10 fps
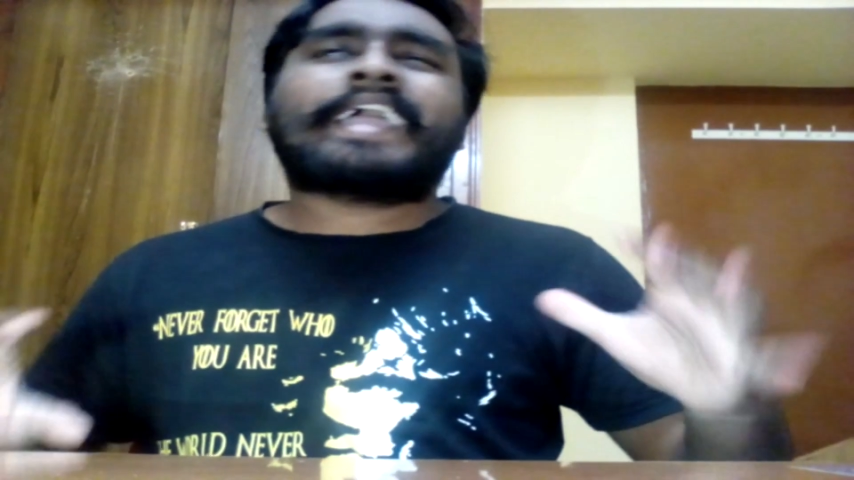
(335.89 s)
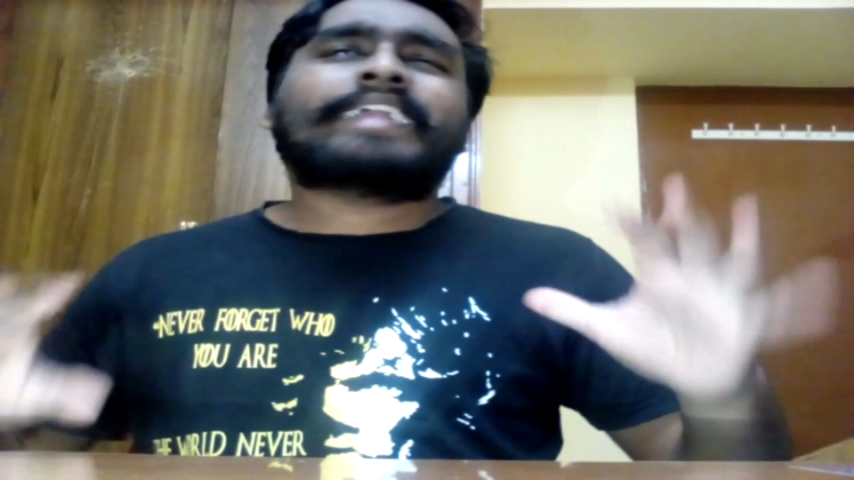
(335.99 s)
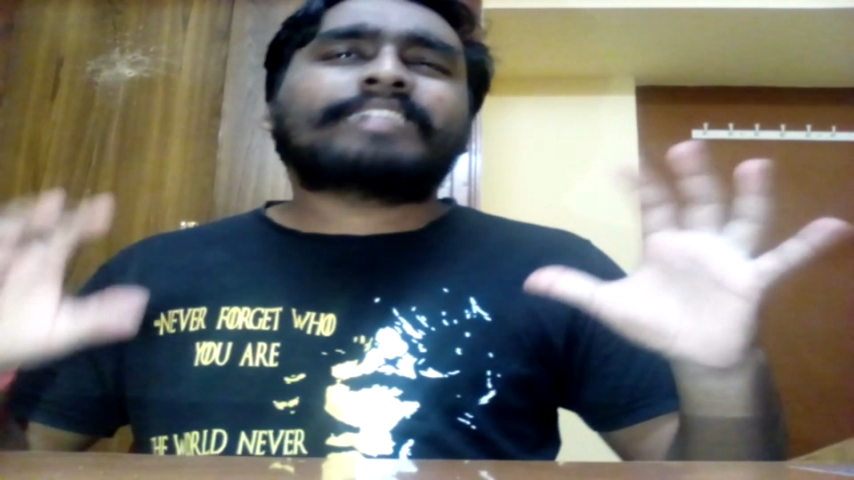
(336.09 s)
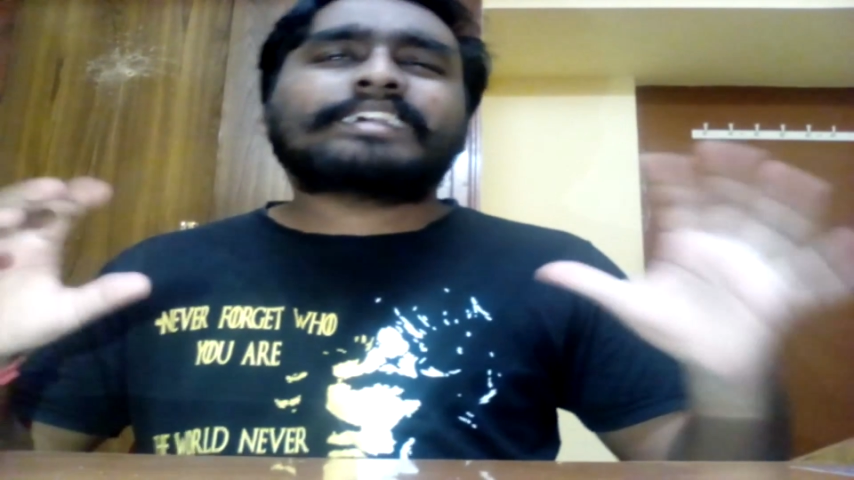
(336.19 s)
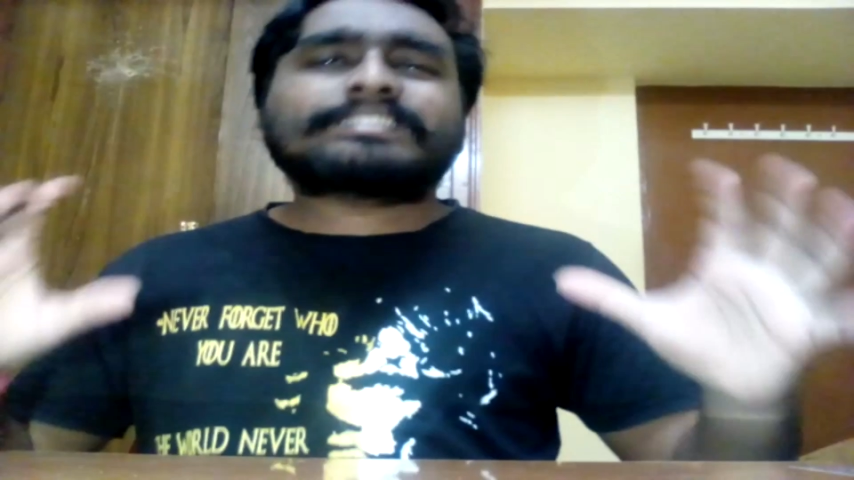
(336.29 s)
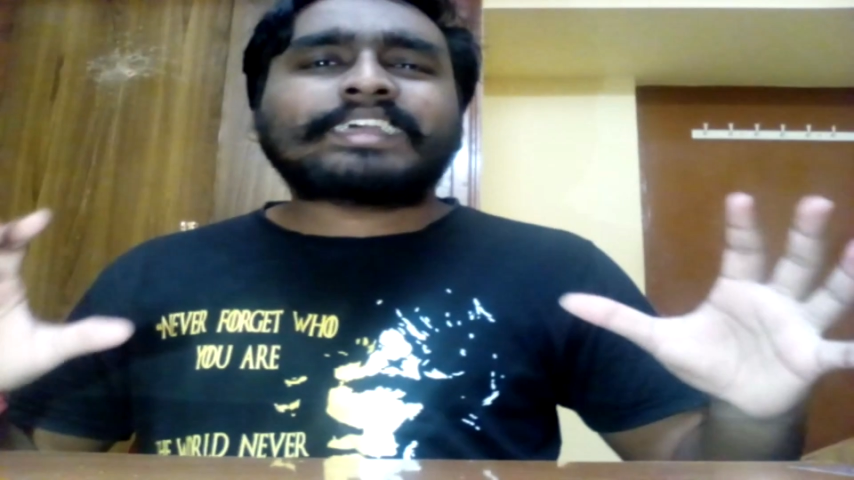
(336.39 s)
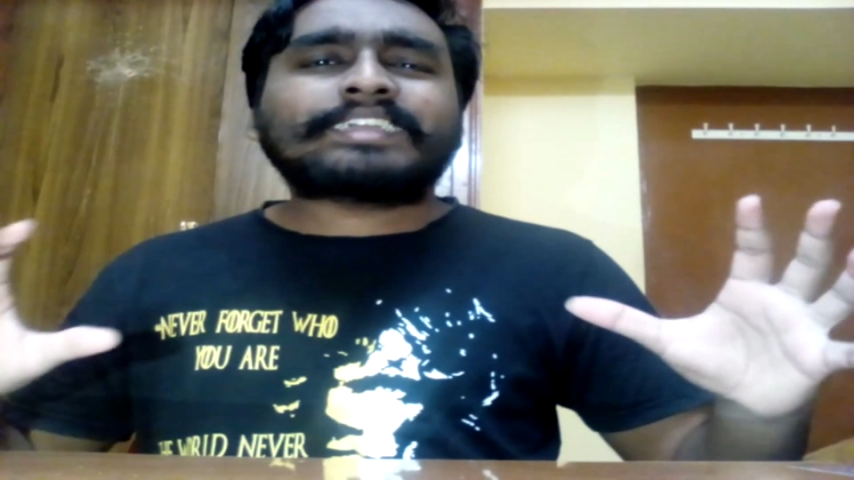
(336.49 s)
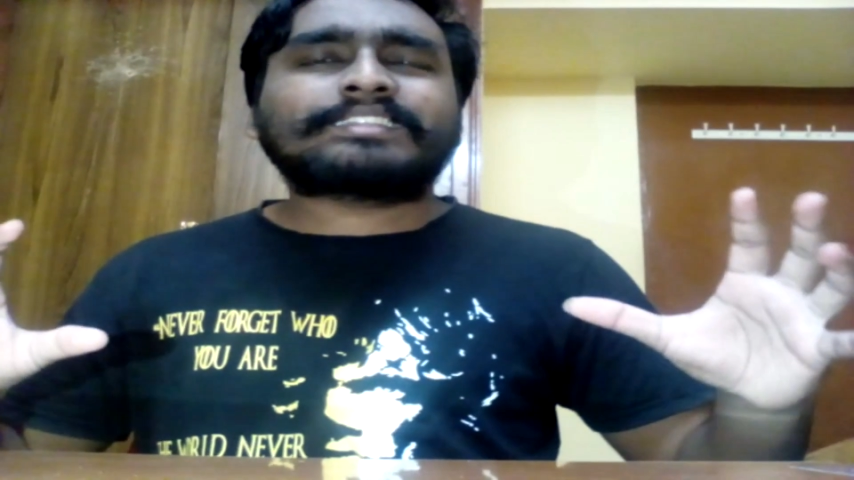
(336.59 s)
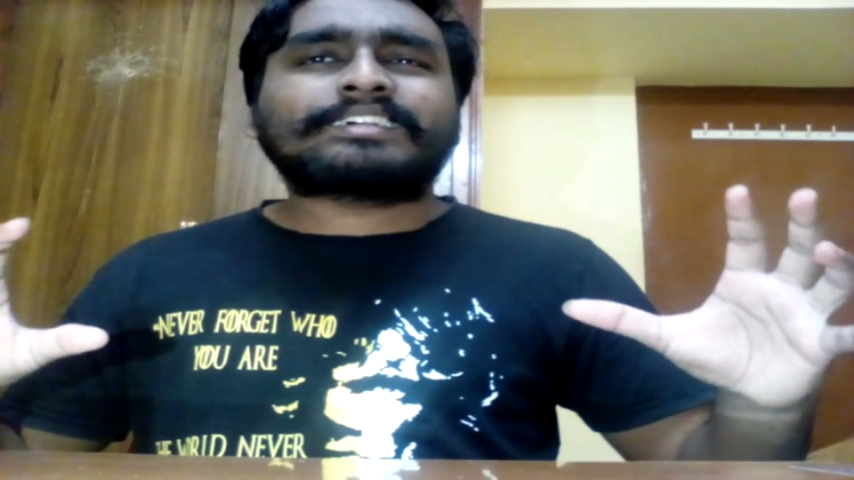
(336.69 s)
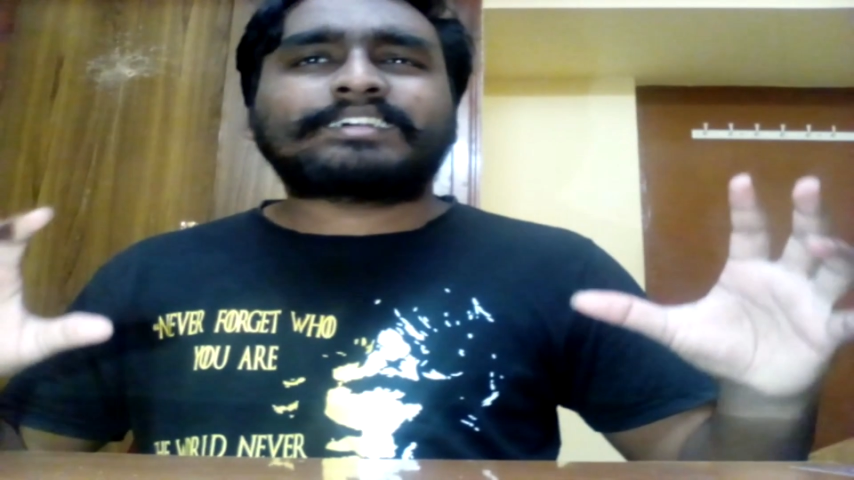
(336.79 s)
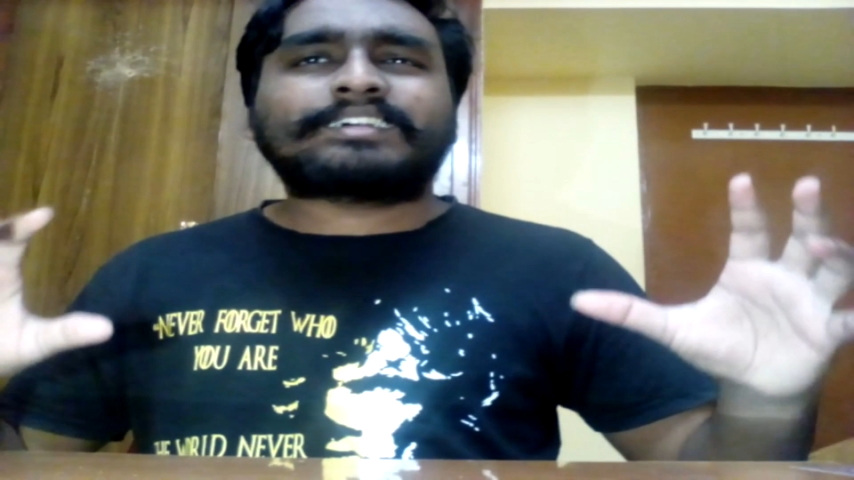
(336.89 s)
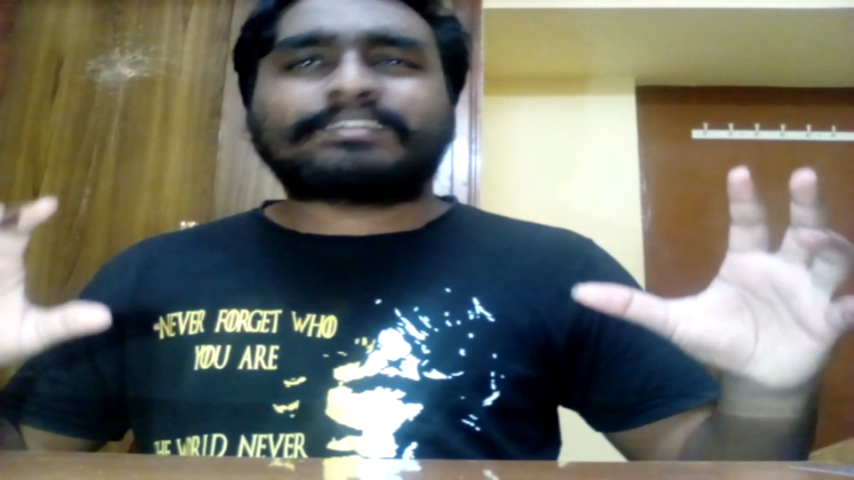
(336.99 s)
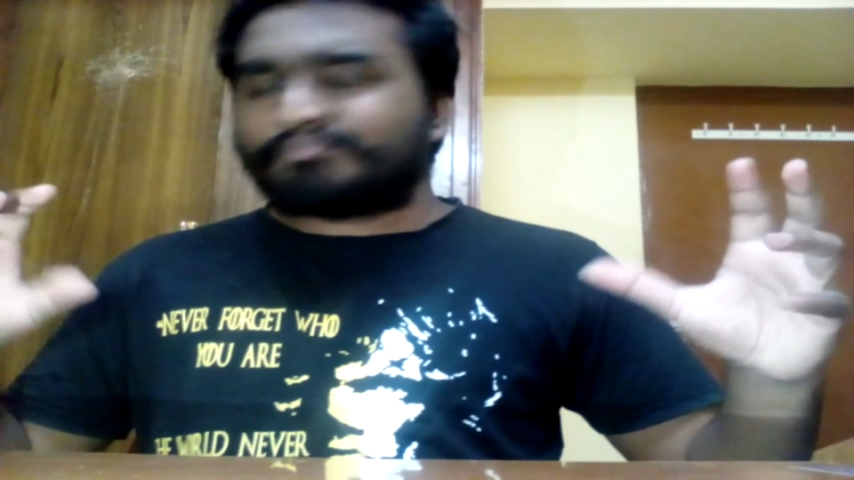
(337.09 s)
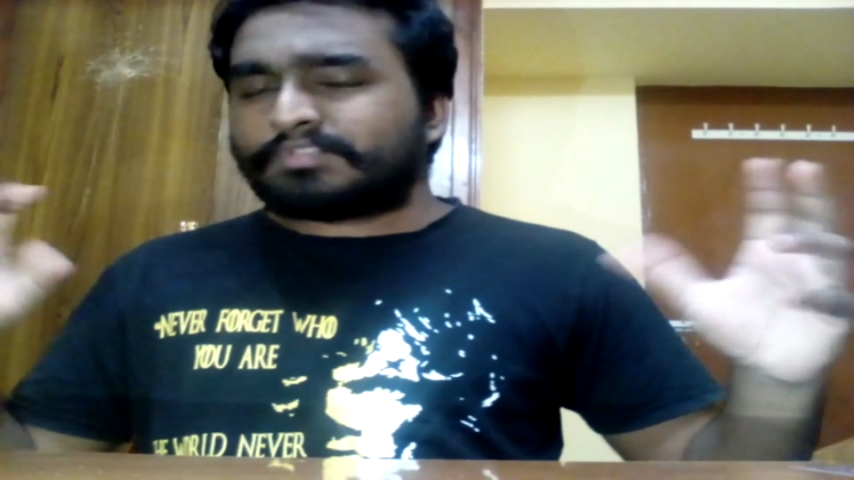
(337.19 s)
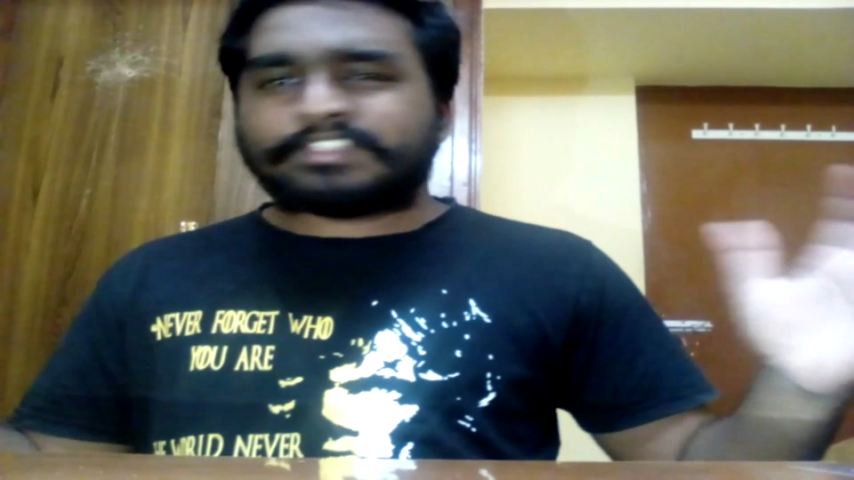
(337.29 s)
and that's like the